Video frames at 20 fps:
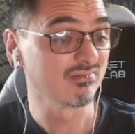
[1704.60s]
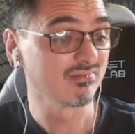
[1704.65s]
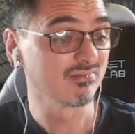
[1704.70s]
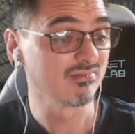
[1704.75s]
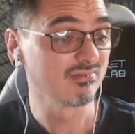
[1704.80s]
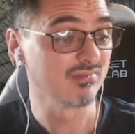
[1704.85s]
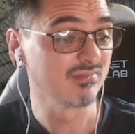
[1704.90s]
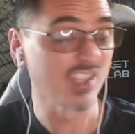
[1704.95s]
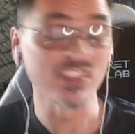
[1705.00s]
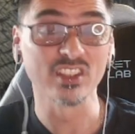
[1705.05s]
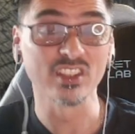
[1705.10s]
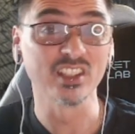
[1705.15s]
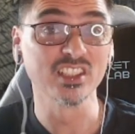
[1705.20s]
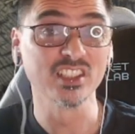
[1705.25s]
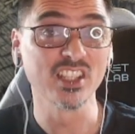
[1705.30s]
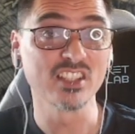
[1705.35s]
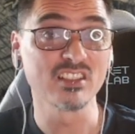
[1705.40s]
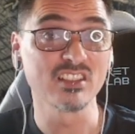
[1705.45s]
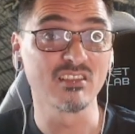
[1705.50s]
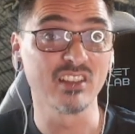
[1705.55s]
Nothing like
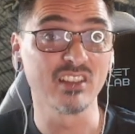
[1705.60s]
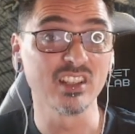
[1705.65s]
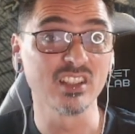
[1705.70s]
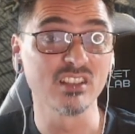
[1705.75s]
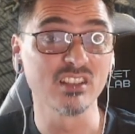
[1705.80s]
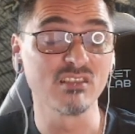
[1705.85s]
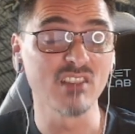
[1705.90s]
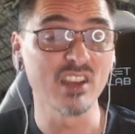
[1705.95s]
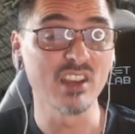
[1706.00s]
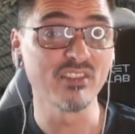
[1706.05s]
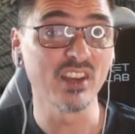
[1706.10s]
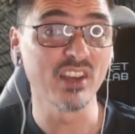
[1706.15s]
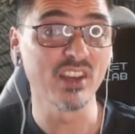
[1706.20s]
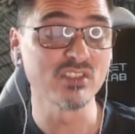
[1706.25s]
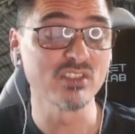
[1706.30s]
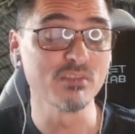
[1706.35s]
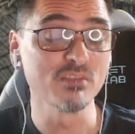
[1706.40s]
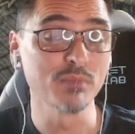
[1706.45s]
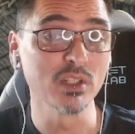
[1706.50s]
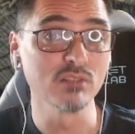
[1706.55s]
desecrating a grave
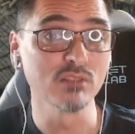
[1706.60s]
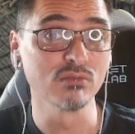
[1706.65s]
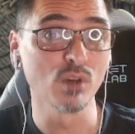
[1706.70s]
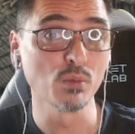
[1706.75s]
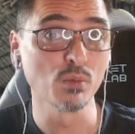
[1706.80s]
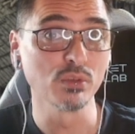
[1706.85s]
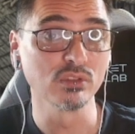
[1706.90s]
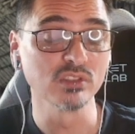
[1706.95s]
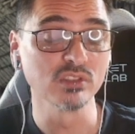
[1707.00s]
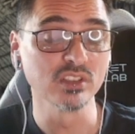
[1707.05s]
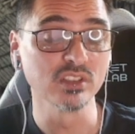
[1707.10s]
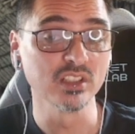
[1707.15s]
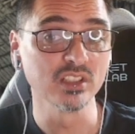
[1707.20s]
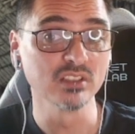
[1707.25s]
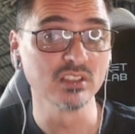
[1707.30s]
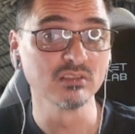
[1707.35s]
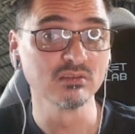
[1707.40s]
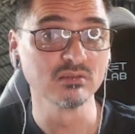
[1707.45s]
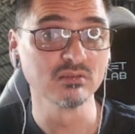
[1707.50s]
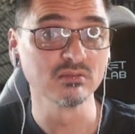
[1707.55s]
after you've been a robber
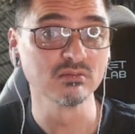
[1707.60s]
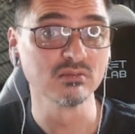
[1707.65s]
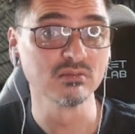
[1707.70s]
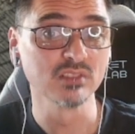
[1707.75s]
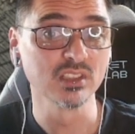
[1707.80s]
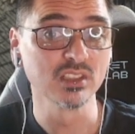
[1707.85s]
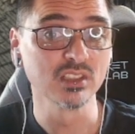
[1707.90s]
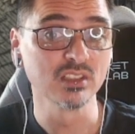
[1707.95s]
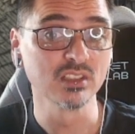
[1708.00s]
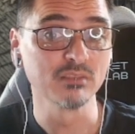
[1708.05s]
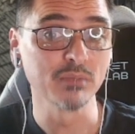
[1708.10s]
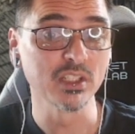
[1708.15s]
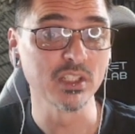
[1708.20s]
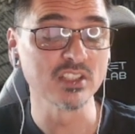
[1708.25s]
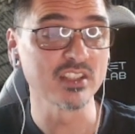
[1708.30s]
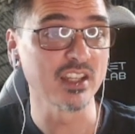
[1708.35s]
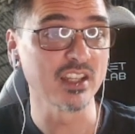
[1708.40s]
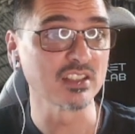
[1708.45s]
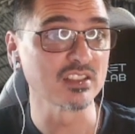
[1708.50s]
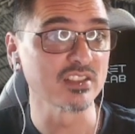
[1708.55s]
and been
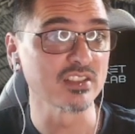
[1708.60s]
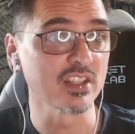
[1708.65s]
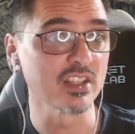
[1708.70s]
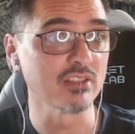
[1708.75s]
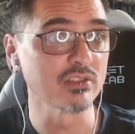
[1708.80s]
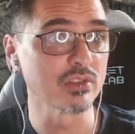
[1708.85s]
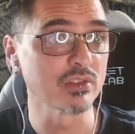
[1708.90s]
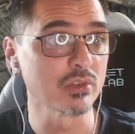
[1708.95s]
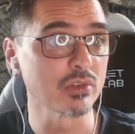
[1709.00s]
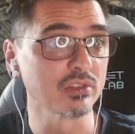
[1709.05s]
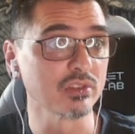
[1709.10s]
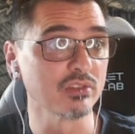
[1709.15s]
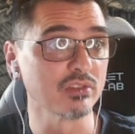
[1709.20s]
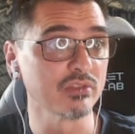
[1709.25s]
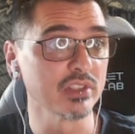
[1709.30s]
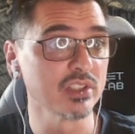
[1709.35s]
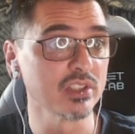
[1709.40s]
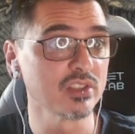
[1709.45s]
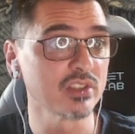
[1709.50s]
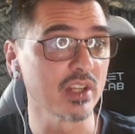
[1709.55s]
attacked inside of a Saurian
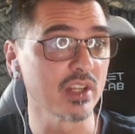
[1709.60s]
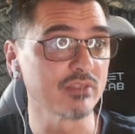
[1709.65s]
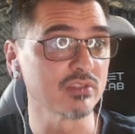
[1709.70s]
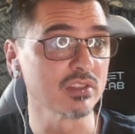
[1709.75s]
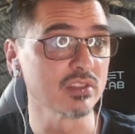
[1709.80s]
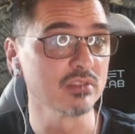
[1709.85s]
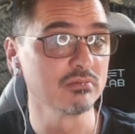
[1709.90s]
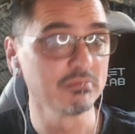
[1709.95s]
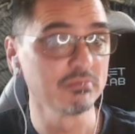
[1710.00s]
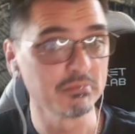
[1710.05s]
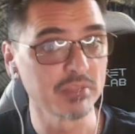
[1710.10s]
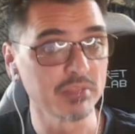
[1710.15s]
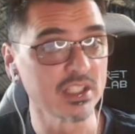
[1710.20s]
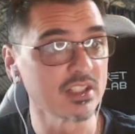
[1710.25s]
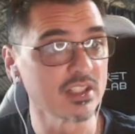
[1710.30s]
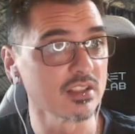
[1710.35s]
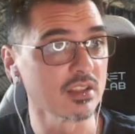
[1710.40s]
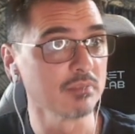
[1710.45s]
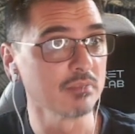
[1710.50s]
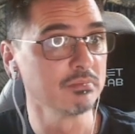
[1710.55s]
village after
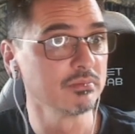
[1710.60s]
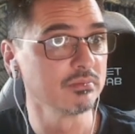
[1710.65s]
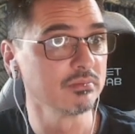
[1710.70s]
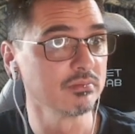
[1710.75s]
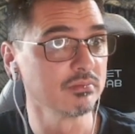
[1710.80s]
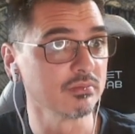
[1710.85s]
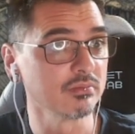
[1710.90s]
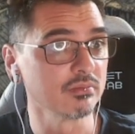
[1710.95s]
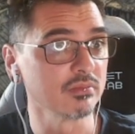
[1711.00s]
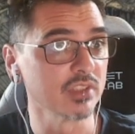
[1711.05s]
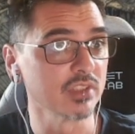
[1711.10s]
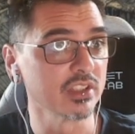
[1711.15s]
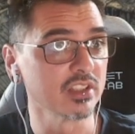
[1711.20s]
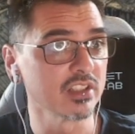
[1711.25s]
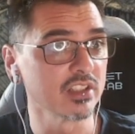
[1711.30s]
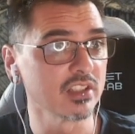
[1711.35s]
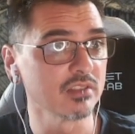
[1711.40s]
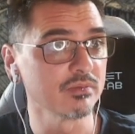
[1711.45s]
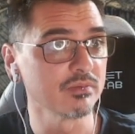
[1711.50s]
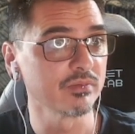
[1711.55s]
beating them
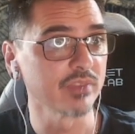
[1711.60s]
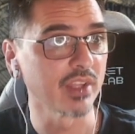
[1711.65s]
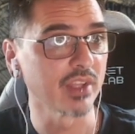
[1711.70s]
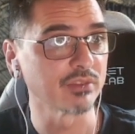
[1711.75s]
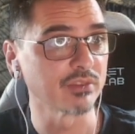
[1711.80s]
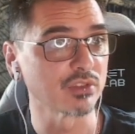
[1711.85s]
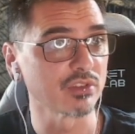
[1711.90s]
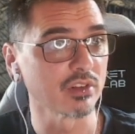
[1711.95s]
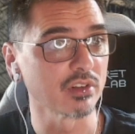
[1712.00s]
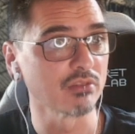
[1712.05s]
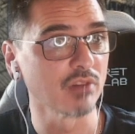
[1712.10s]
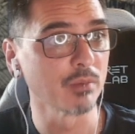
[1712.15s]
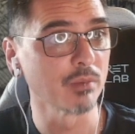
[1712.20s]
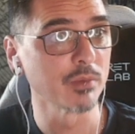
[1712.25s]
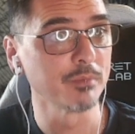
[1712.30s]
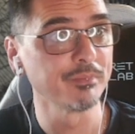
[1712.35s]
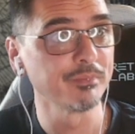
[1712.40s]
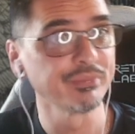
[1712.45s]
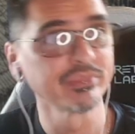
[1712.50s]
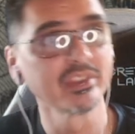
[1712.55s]
earlier, after trying to rob
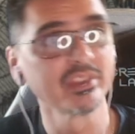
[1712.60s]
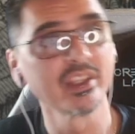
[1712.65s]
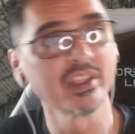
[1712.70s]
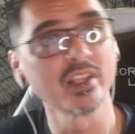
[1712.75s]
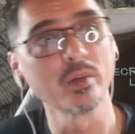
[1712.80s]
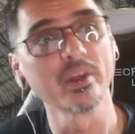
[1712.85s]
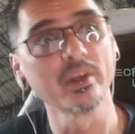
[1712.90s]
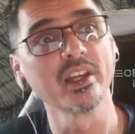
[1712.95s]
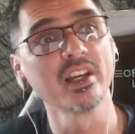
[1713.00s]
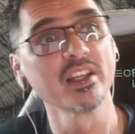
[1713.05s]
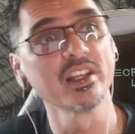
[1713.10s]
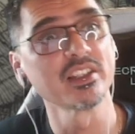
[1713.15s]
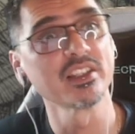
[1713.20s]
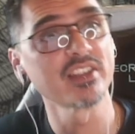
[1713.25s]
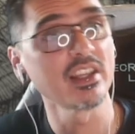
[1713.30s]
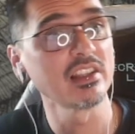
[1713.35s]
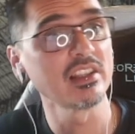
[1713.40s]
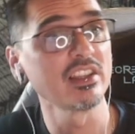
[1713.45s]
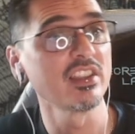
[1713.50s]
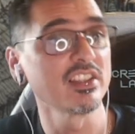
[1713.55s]
them. Anyway,
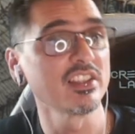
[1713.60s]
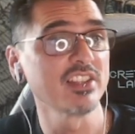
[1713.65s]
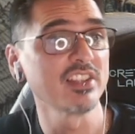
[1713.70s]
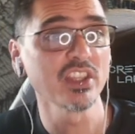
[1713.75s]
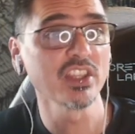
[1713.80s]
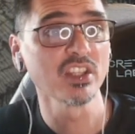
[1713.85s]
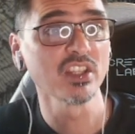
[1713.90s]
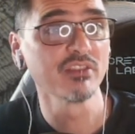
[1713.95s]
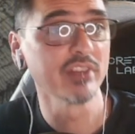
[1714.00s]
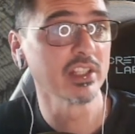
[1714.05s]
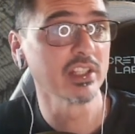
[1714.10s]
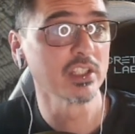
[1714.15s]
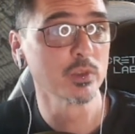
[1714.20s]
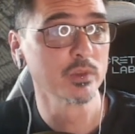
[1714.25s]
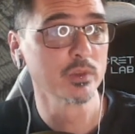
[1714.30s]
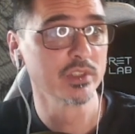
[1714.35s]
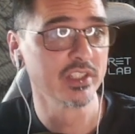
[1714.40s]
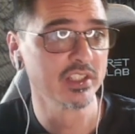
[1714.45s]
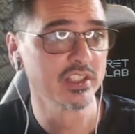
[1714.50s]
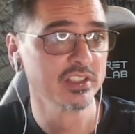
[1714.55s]
sadly there's nothing of
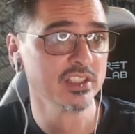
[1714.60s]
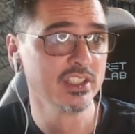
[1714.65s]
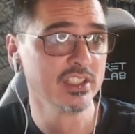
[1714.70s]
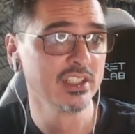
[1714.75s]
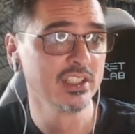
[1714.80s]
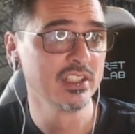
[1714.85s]
value here.